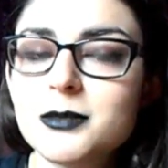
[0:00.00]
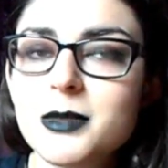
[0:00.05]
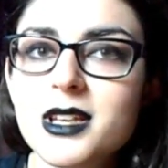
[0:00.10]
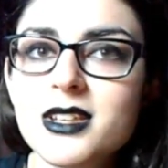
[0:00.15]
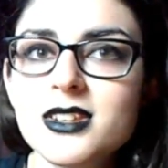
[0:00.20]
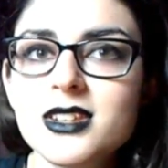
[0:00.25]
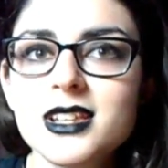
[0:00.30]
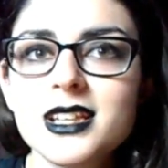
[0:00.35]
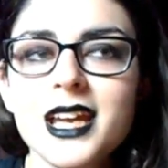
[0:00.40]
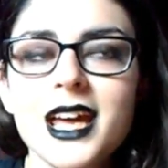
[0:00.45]

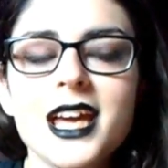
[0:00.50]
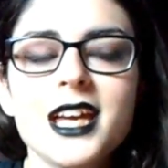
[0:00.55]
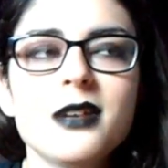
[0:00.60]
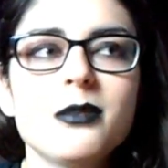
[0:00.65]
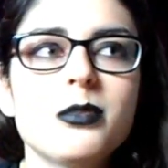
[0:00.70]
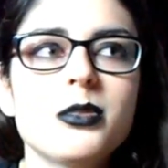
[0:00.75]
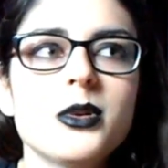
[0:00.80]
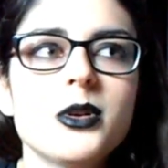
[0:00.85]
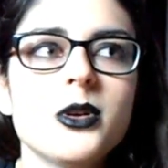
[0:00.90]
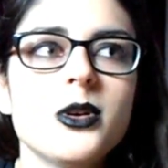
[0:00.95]
month in
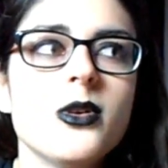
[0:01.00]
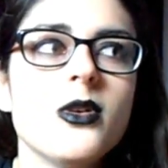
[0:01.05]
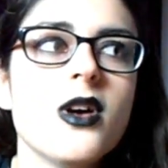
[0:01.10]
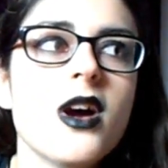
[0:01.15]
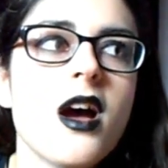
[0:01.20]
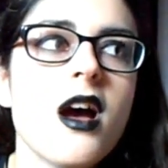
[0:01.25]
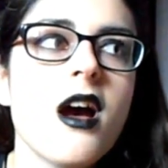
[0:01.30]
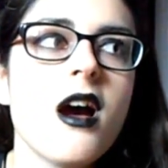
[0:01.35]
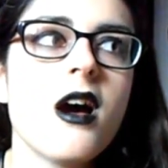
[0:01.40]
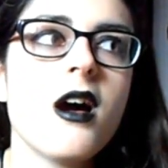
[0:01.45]
April
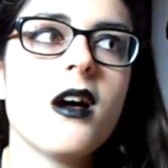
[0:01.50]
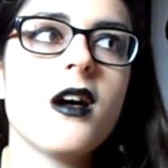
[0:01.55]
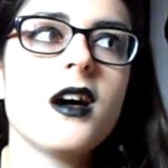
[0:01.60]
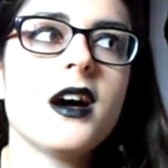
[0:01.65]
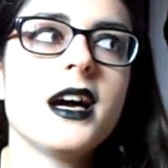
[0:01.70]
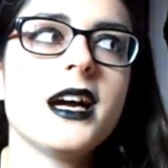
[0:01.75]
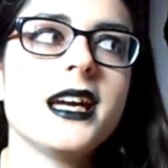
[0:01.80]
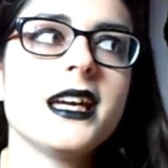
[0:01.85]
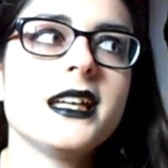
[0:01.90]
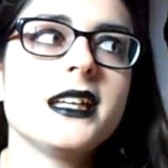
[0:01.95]

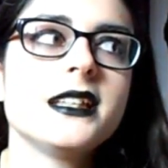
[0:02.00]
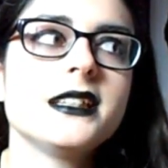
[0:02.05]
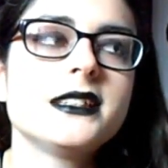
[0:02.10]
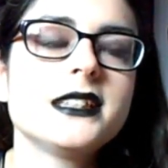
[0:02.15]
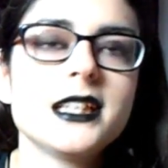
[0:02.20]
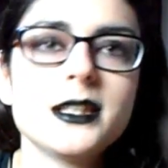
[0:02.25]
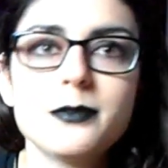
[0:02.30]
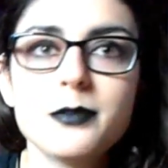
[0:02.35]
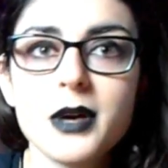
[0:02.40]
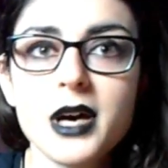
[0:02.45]
I
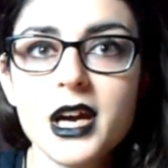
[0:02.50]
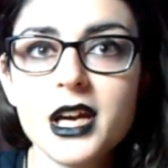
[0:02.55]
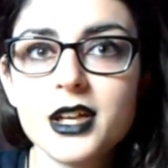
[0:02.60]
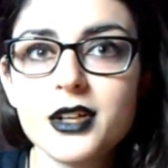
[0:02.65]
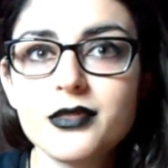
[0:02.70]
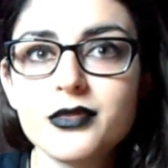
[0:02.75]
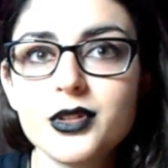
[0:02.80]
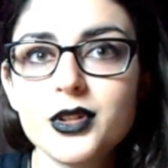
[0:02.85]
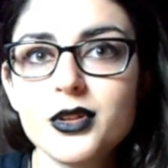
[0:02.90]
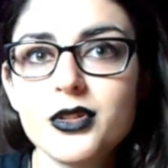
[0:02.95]
did buy
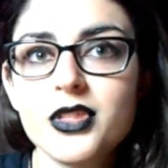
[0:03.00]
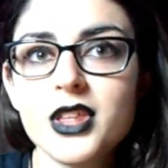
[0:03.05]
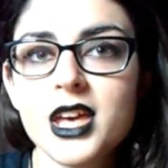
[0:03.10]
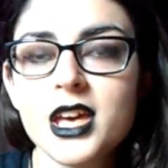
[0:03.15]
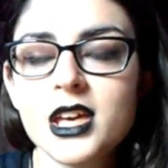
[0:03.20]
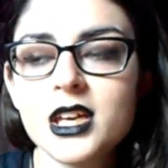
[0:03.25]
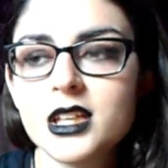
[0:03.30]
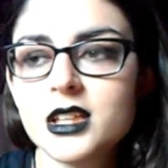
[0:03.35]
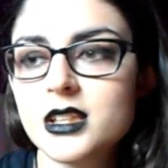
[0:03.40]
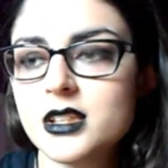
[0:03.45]
a few
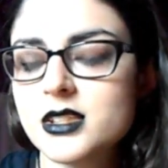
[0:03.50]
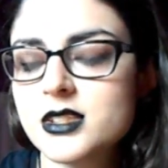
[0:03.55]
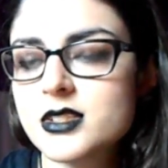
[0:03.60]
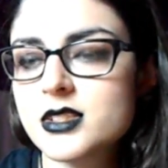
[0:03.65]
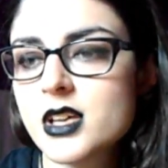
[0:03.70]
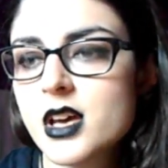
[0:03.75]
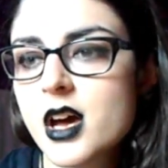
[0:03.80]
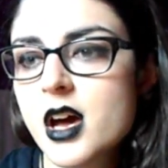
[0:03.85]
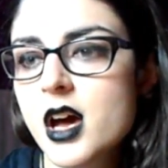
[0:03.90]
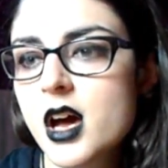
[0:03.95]

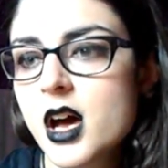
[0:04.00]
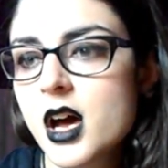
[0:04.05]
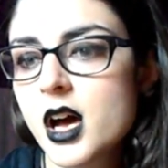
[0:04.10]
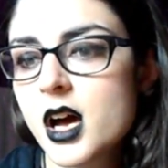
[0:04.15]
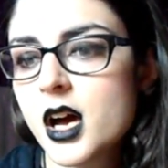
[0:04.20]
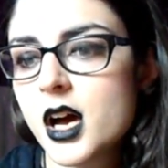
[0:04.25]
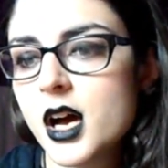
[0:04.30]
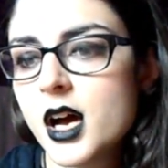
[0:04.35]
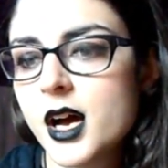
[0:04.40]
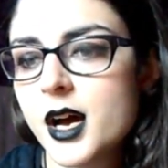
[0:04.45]
things
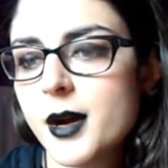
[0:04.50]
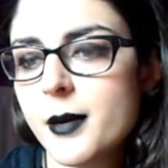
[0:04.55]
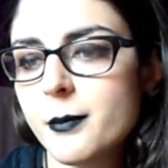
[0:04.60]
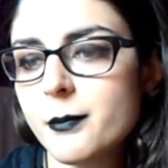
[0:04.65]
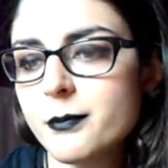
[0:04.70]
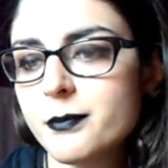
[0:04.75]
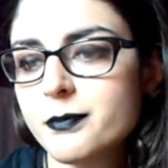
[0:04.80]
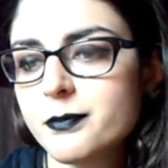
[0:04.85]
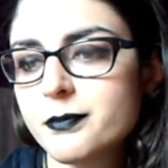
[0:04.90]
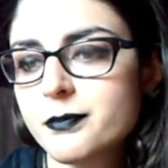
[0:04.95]

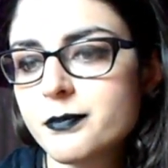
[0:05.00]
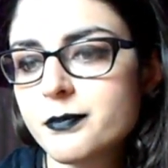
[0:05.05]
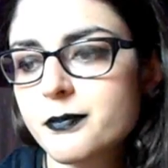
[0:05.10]
um,